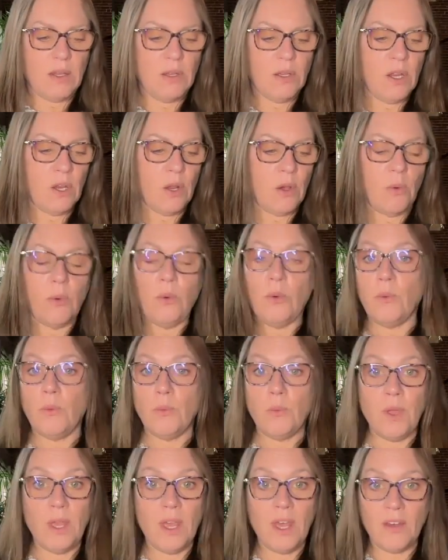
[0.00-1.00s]
you know,
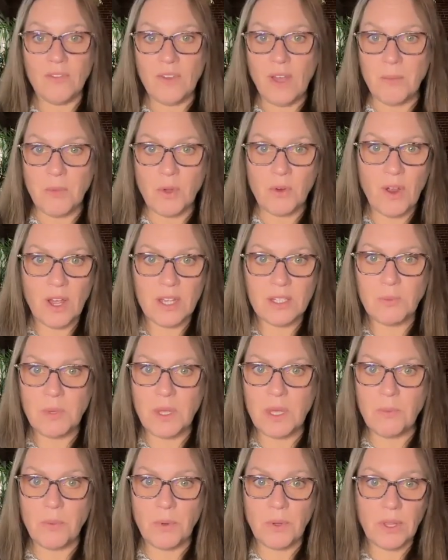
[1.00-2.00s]
we have come across
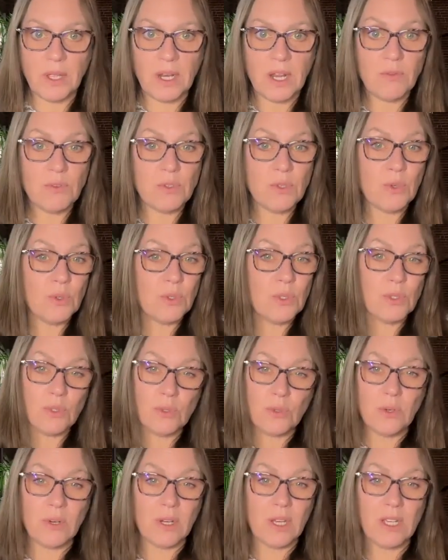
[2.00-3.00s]
people and I've told
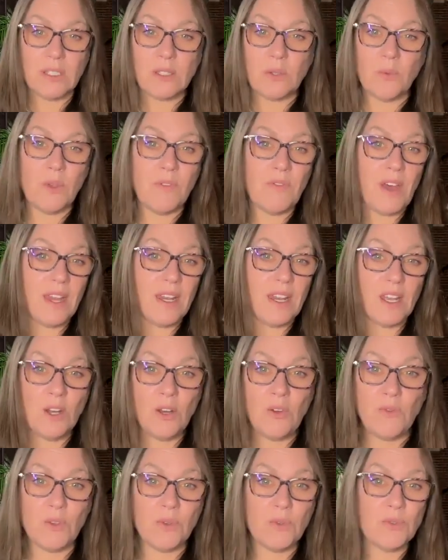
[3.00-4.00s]
stories and we've had
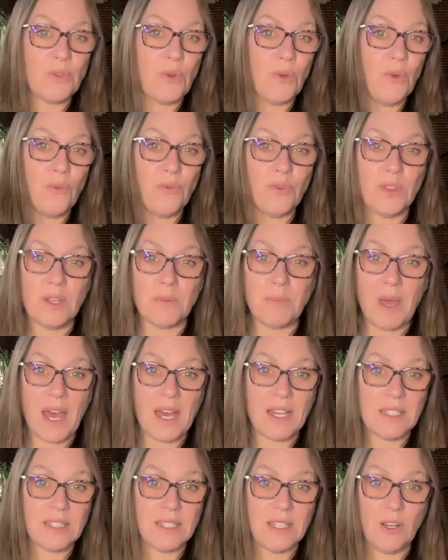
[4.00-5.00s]
interviews over the
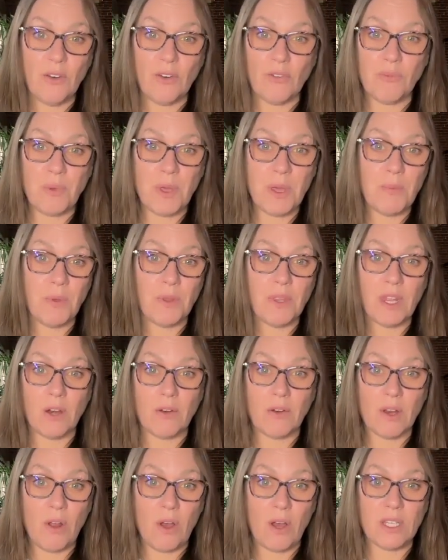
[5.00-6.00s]
past year of people that
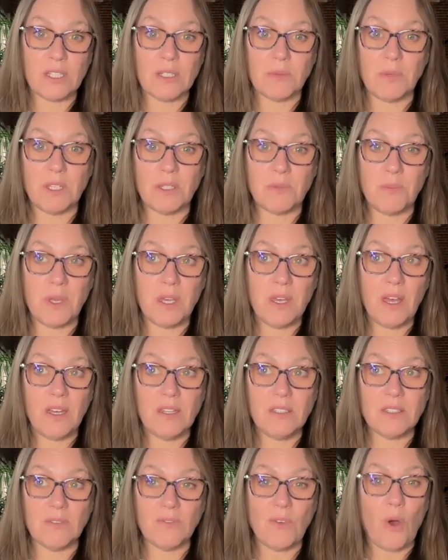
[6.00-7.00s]
are in ostomies
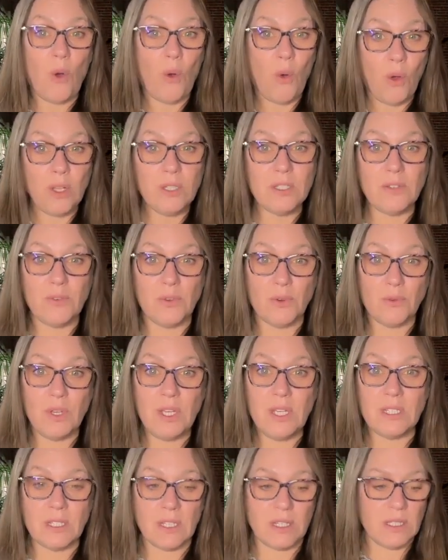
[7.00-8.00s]
because of all different
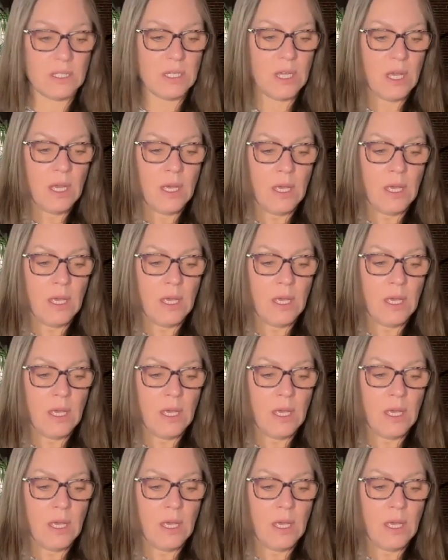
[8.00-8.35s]
reasons